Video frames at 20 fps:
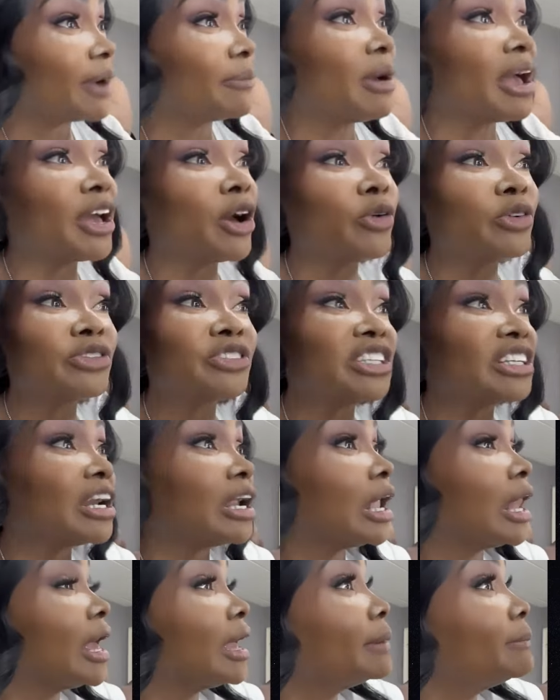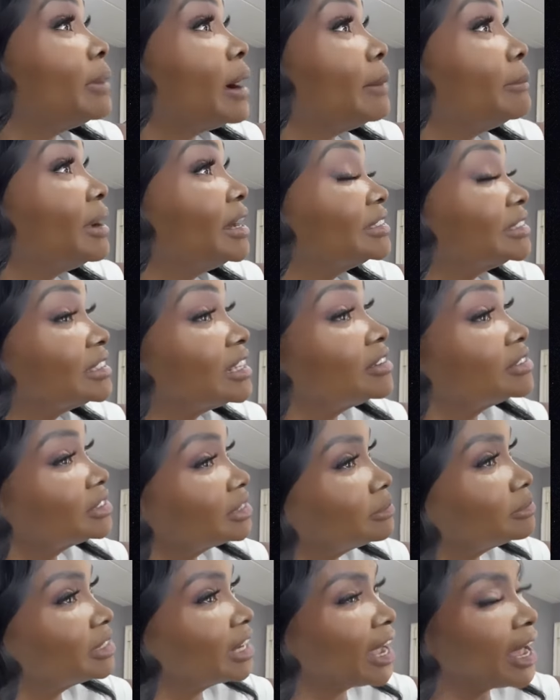I'm saying? I might go to the lake by myself
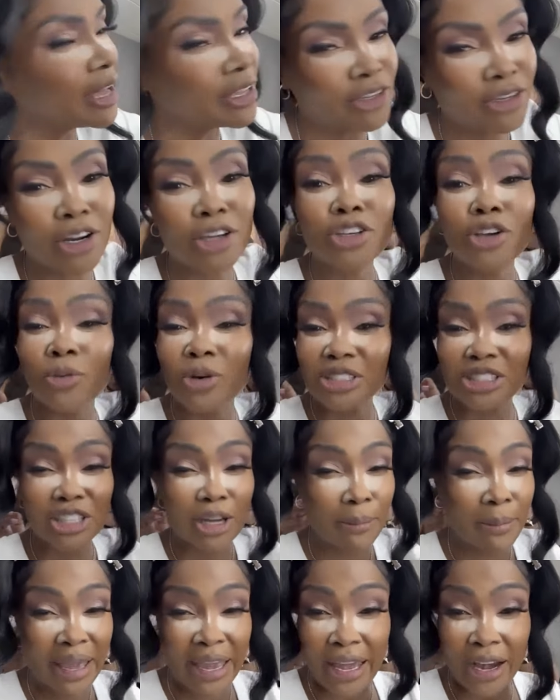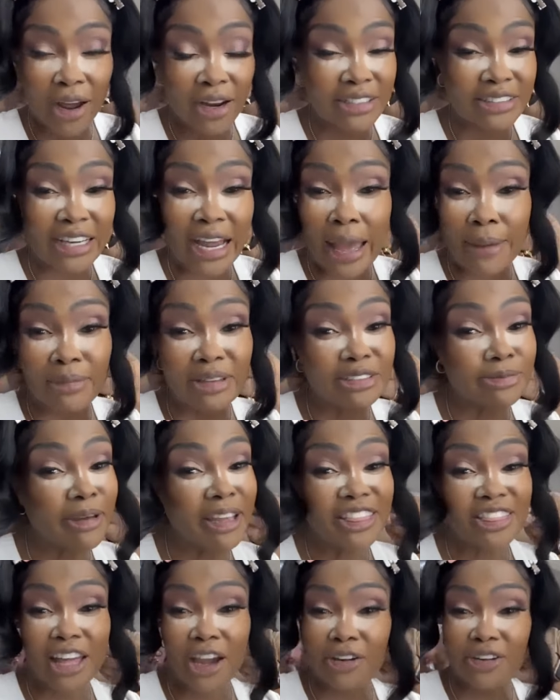sometimes. Mm. You know, you with your man all the time. It's
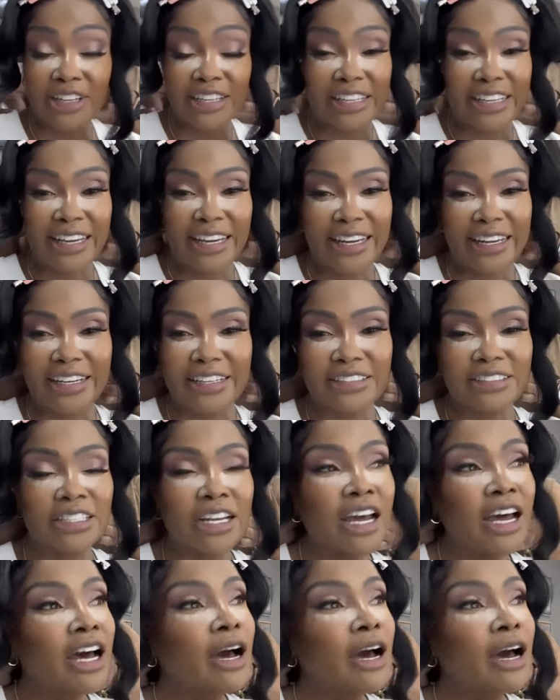been 30 years.